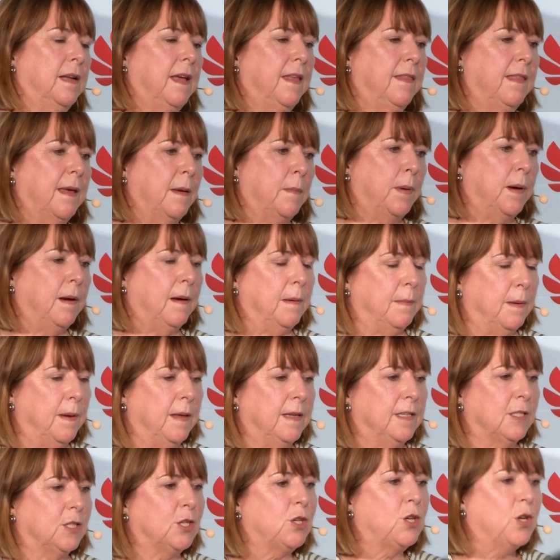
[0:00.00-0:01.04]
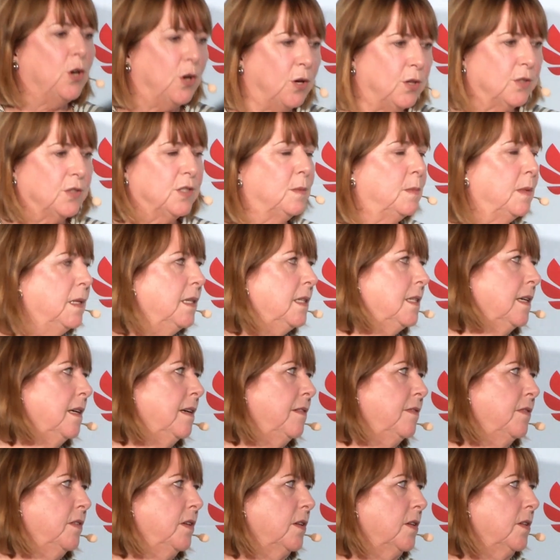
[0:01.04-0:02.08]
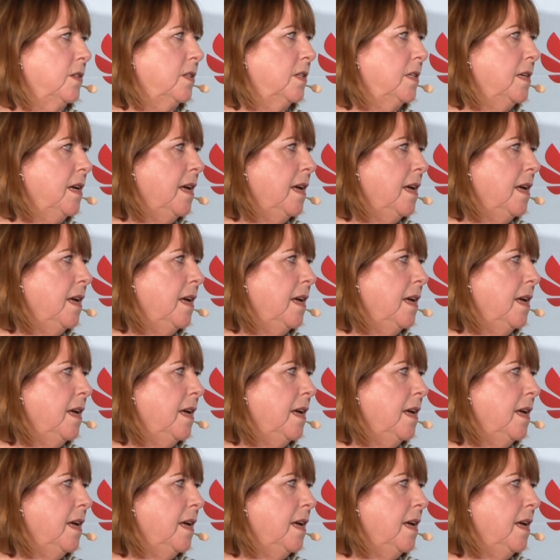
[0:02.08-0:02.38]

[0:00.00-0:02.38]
and that pipeline's got to be diverse.